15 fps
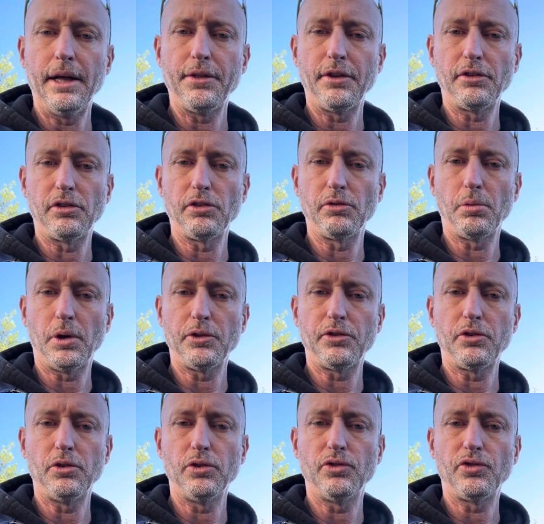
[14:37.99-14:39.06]
This is what's
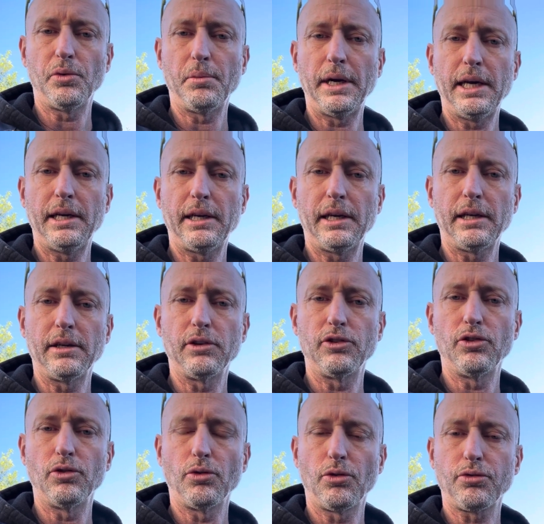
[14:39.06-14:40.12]
used for making
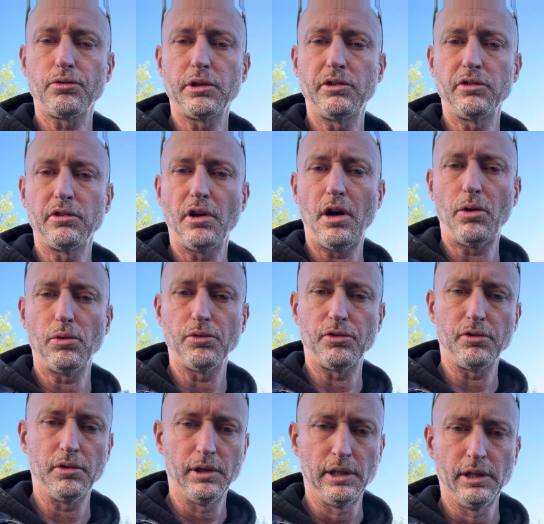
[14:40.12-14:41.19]
internal threads and
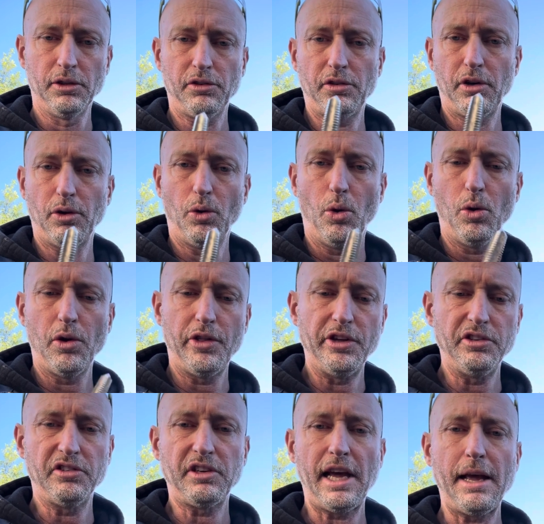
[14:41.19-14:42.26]
holes. So all of
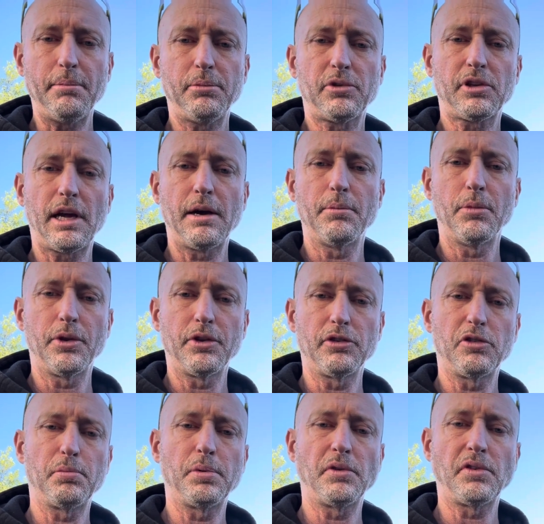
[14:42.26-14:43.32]
these taps come with a
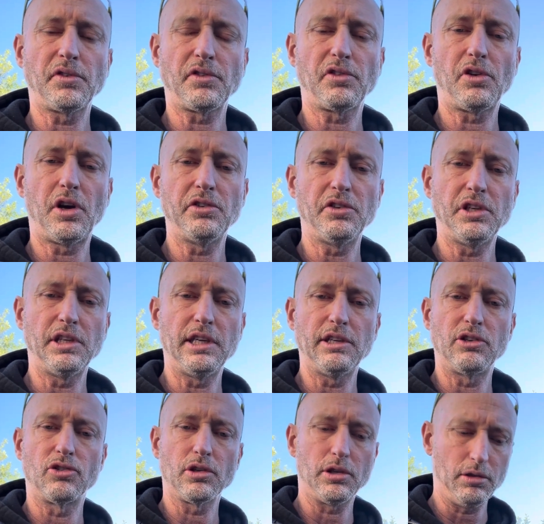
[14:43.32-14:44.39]
specific size that you need
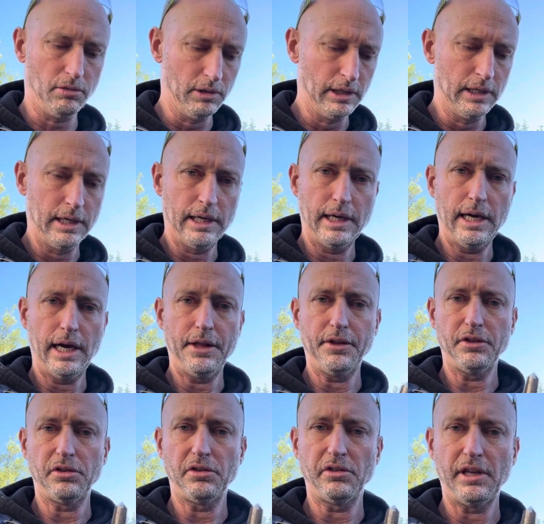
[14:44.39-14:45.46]
to drill.
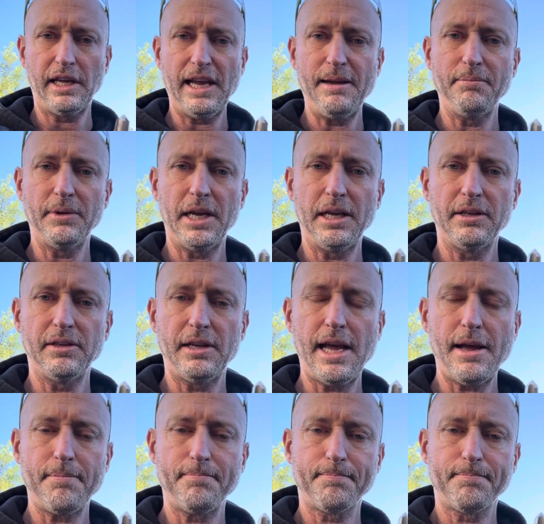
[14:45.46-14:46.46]
This is an M10 tap